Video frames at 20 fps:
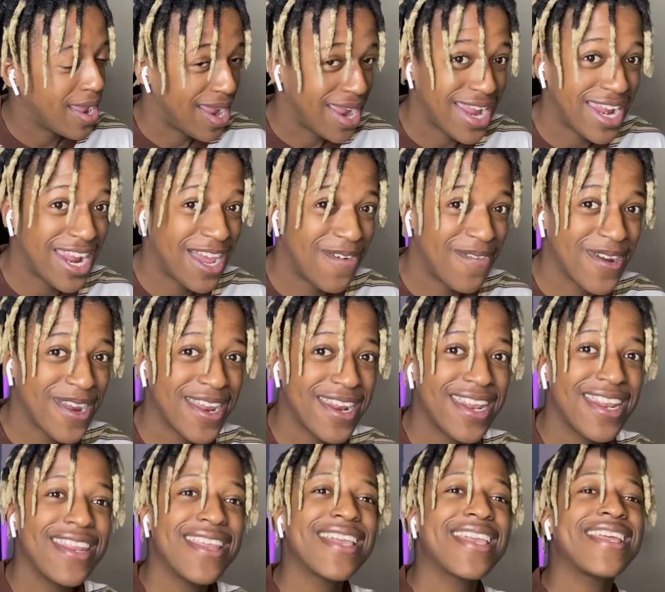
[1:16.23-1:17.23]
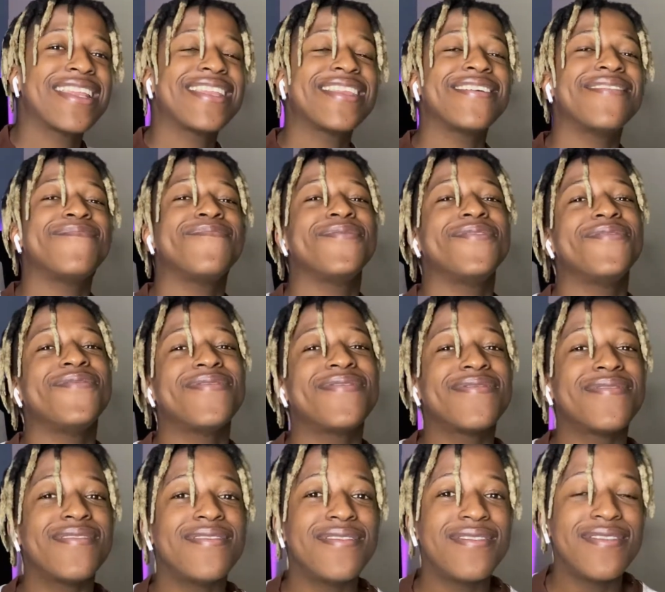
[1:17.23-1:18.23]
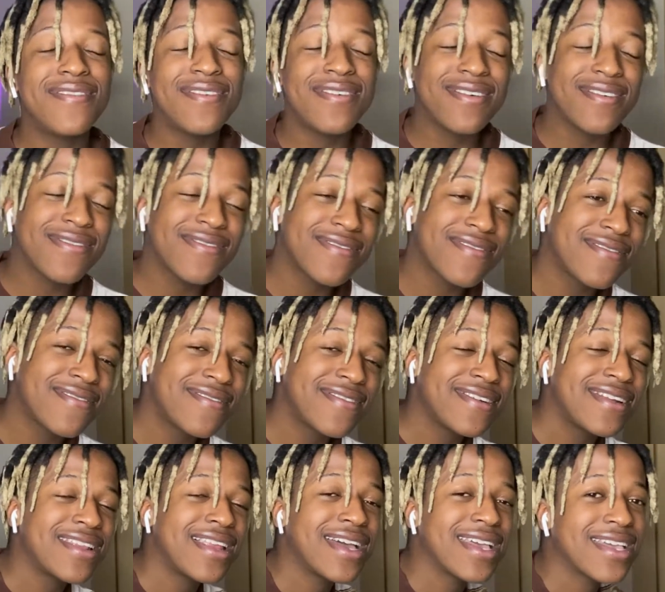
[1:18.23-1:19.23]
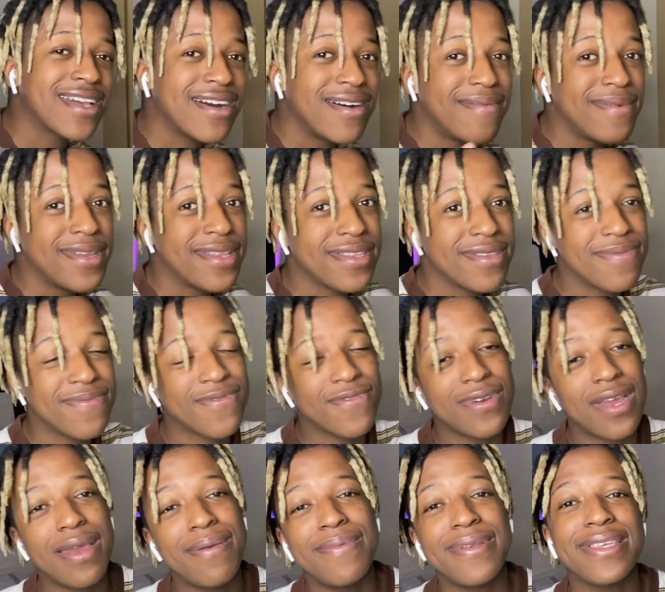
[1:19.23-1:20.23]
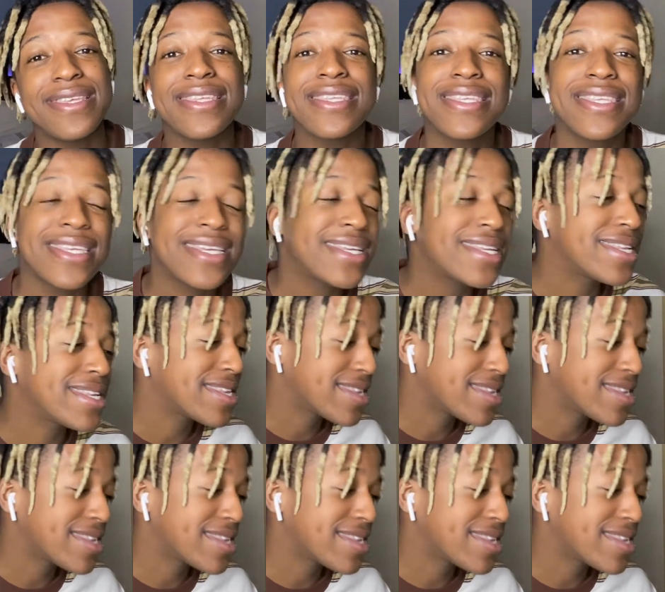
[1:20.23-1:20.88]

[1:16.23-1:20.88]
and now we're gonna look at the new song. So like, comment, subscribe. Let's get